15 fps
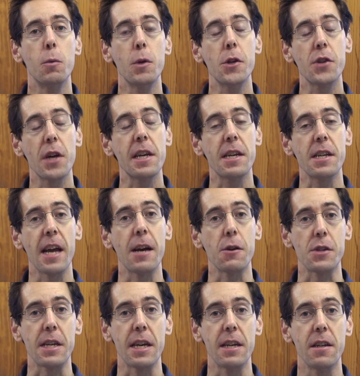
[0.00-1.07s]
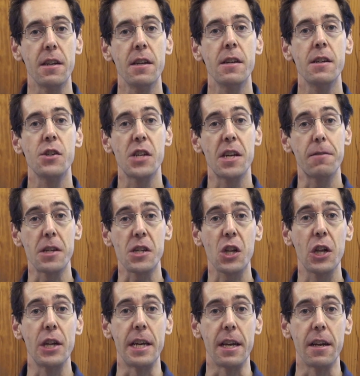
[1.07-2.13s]
When you take it out again, see if it's
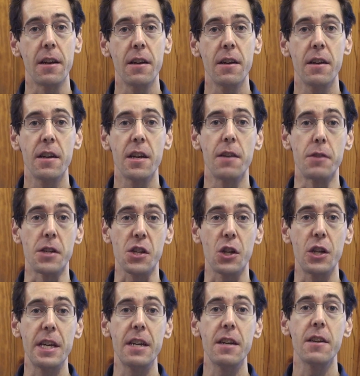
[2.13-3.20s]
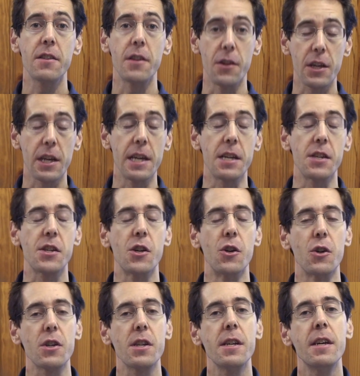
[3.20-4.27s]
clean. If it's clean, then the cake is
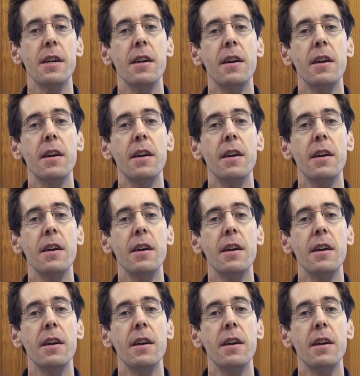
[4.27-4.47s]
cooked.